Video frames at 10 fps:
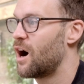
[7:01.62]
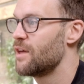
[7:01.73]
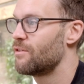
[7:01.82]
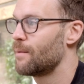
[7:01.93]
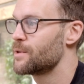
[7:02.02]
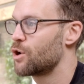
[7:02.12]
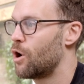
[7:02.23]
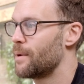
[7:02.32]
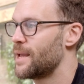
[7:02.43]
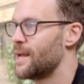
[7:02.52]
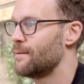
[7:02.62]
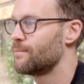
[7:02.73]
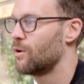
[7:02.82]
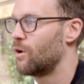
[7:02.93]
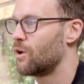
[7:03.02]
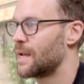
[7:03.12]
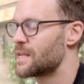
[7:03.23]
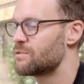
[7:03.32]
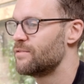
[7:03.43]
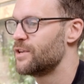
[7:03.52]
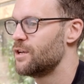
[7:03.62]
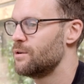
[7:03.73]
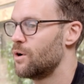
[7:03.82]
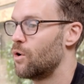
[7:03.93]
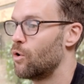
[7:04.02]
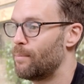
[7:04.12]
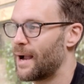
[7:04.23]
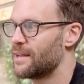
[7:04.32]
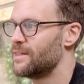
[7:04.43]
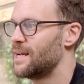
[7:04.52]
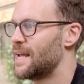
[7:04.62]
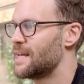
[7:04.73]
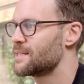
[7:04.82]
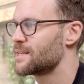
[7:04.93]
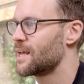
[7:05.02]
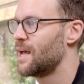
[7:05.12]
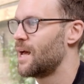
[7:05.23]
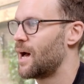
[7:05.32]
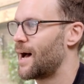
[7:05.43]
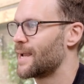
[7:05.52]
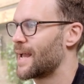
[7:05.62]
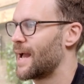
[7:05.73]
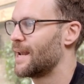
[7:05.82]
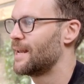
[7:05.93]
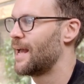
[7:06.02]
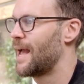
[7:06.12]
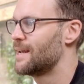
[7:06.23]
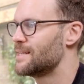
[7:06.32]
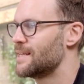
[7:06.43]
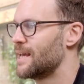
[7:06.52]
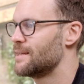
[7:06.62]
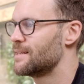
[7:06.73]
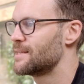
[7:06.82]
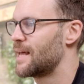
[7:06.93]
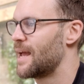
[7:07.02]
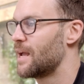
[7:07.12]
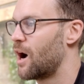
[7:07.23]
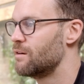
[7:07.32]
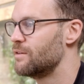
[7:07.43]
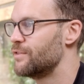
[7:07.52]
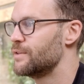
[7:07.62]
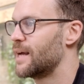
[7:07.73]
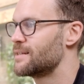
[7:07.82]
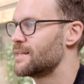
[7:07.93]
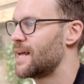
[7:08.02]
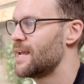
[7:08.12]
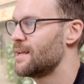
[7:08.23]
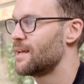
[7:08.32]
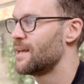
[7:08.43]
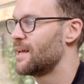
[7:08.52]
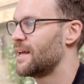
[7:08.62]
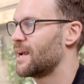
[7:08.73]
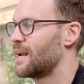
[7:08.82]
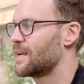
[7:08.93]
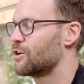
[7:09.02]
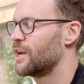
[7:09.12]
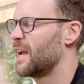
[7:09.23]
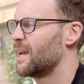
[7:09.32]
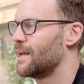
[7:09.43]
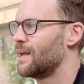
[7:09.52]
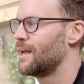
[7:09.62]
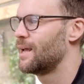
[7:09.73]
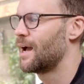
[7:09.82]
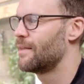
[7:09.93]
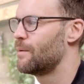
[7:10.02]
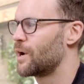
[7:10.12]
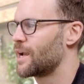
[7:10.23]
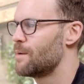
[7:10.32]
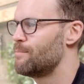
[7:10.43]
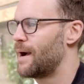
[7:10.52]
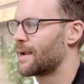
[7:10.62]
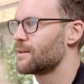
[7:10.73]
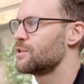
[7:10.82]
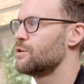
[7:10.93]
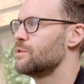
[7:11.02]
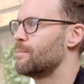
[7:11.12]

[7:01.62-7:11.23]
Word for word: either up the top here on last review or back in the list, I can edit it to say I reviewed that today, click on it, and then when I go back to the